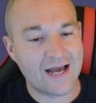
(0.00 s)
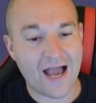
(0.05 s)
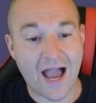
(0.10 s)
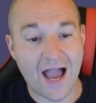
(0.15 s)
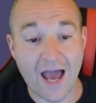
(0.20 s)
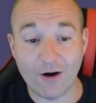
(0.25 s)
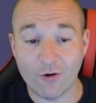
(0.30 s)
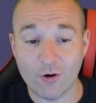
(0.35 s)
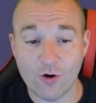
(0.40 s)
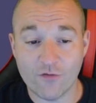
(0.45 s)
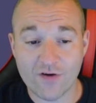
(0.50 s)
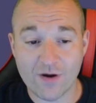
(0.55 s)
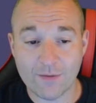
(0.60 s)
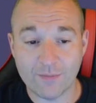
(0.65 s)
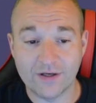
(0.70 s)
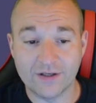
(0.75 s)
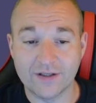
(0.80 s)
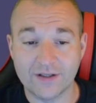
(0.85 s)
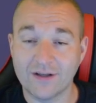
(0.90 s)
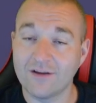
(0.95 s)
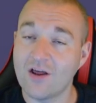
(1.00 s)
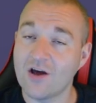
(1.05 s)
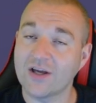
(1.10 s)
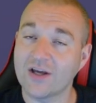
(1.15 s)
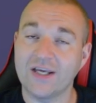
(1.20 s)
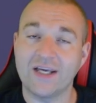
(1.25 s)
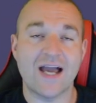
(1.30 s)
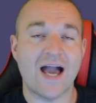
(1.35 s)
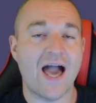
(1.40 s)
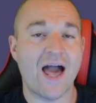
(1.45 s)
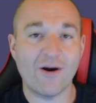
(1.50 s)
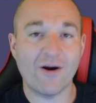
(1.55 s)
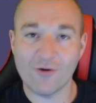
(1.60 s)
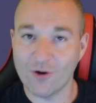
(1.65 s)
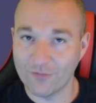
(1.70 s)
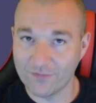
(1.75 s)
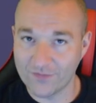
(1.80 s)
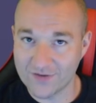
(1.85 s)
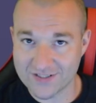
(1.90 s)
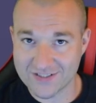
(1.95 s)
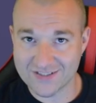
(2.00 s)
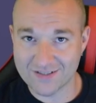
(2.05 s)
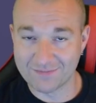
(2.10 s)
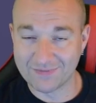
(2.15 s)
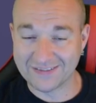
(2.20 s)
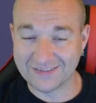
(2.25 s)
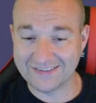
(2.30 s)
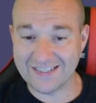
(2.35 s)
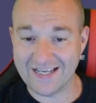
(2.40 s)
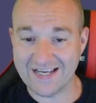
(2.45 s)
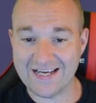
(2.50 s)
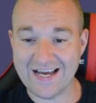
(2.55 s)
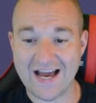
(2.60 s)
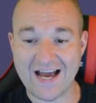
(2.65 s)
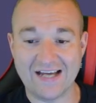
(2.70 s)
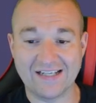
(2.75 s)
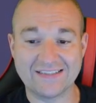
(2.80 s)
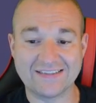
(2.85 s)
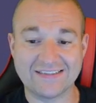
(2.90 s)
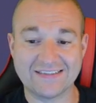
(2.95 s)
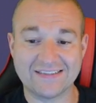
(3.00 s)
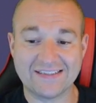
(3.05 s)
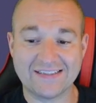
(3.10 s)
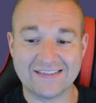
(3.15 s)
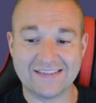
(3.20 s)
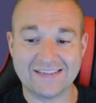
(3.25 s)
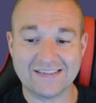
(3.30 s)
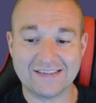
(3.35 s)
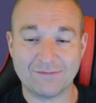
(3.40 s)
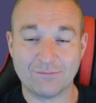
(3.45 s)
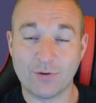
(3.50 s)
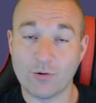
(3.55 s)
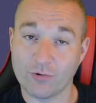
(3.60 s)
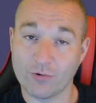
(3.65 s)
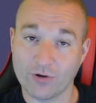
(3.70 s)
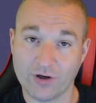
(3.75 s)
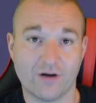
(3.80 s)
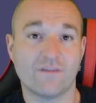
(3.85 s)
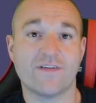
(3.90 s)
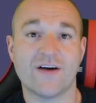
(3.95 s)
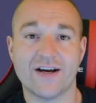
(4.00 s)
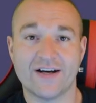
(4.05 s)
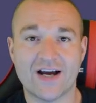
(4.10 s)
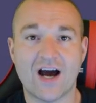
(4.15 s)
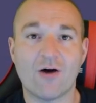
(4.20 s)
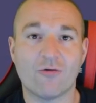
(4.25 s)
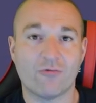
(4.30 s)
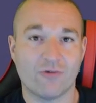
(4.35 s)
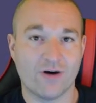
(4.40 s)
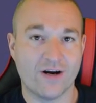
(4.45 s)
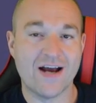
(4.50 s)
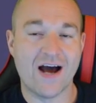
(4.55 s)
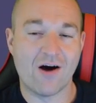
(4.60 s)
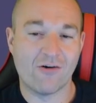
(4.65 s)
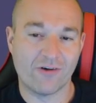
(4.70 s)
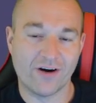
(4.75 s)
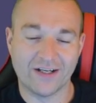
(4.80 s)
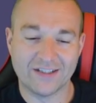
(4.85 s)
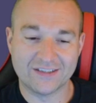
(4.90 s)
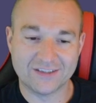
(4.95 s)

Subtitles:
I don't know if I'm gonna get lucky. I don't know if this is a mistake, guys, but we're gonna find out right now, right?